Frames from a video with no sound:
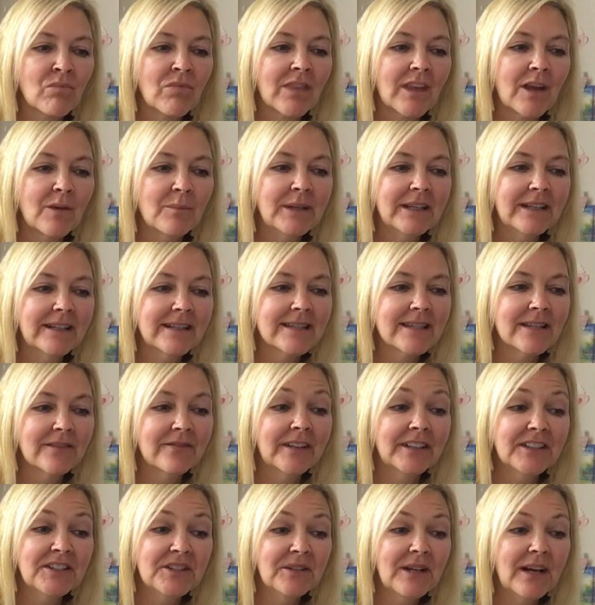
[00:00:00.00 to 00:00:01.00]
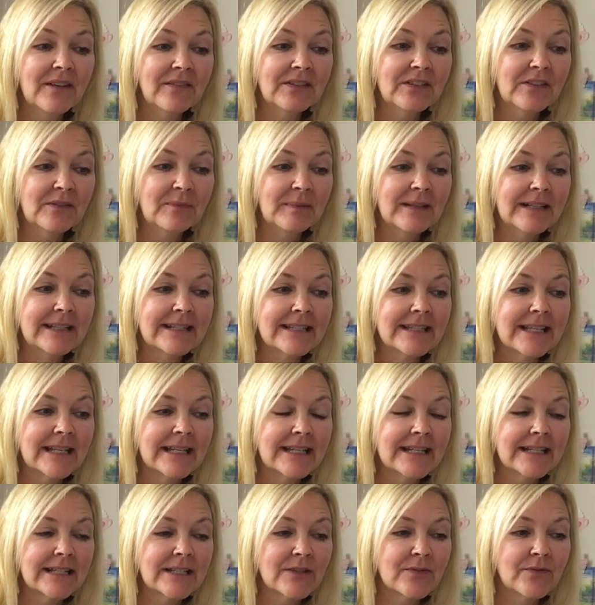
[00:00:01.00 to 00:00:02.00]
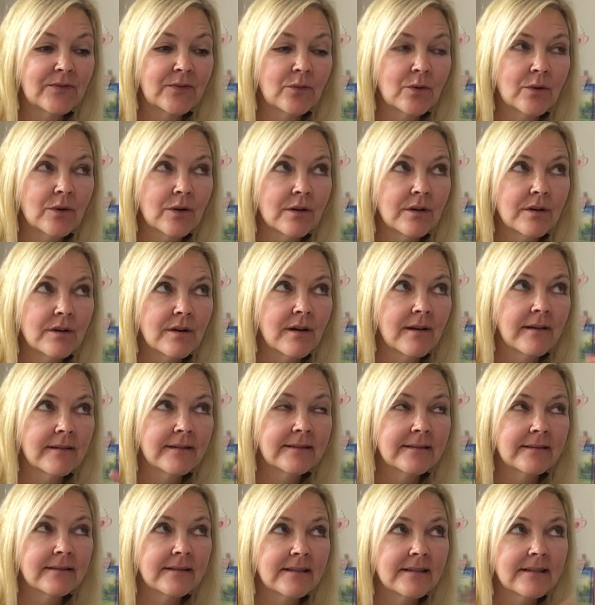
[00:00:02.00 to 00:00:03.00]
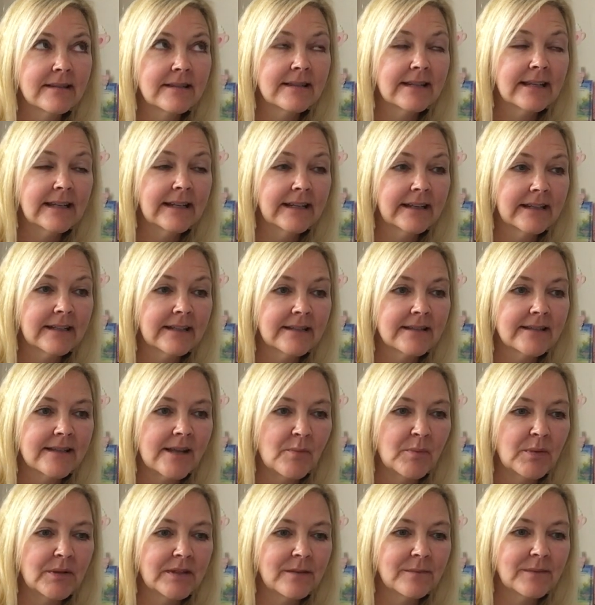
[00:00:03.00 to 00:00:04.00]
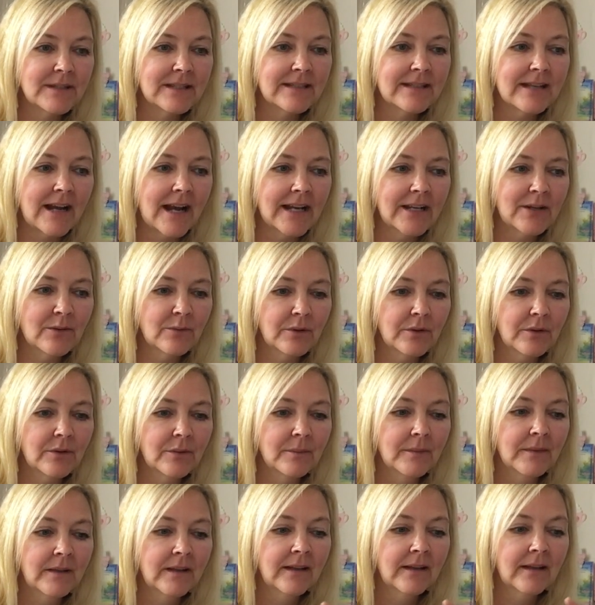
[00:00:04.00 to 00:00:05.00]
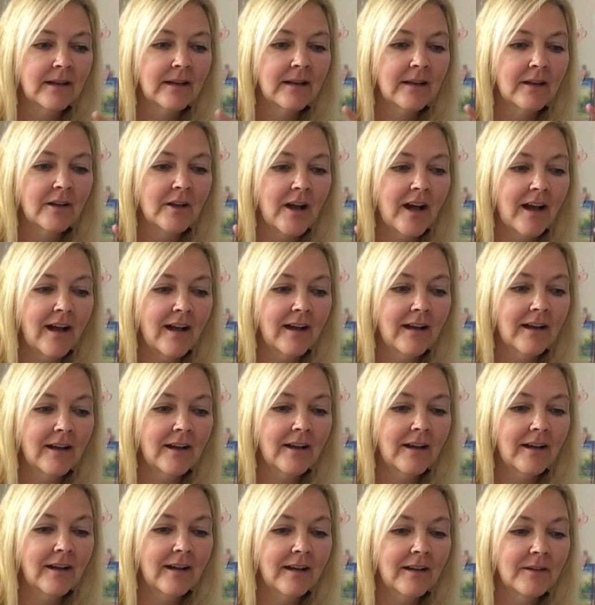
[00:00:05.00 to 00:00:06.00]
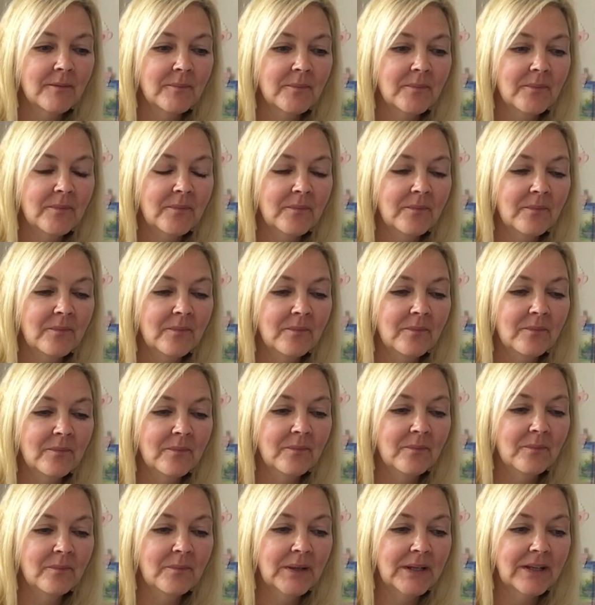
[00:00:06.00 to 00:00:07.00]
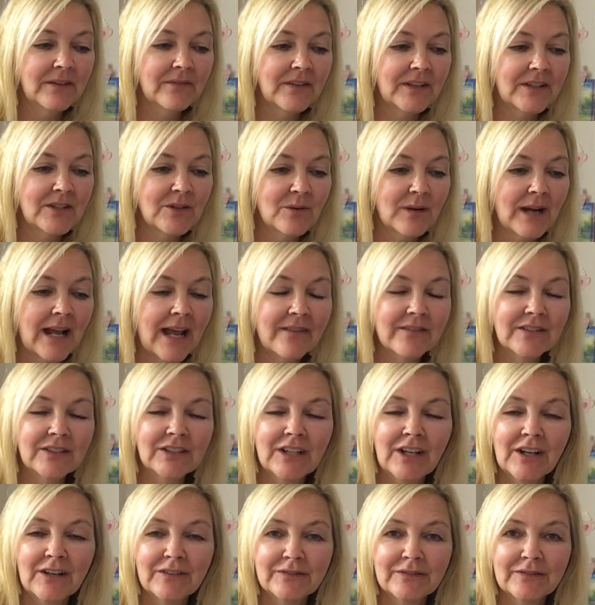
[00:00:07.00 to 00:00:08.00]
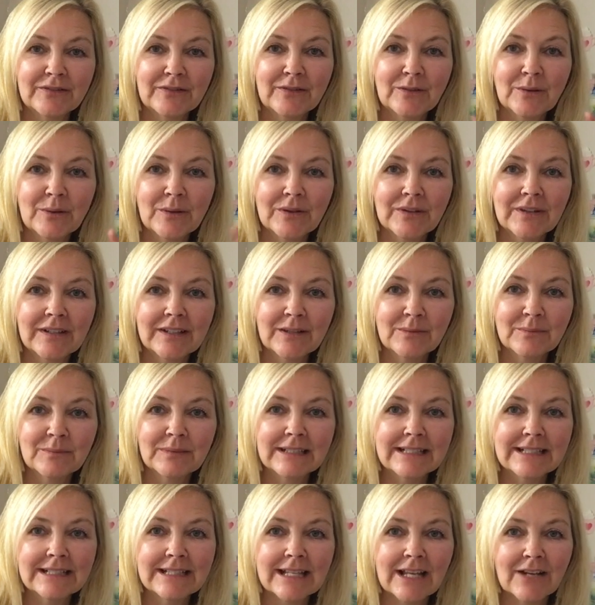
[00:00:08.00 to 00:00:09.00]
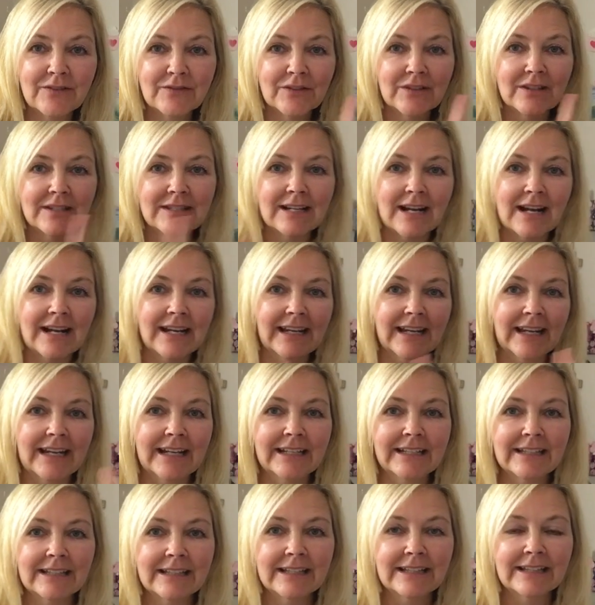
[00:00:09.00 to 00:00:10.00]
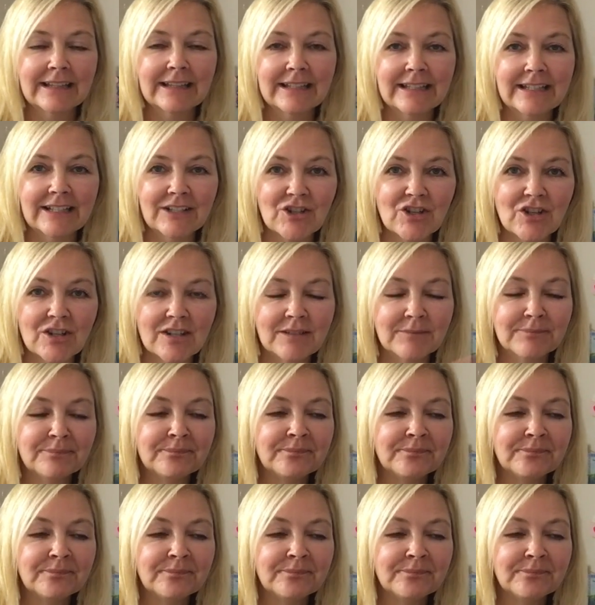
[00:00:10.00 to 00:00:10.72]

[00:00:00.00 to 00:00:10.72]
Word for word: because if I do have enough place settings for six, I'll put them in the dining room. Uh, but if I don't have enough for the complete set for the dining and the kitchen,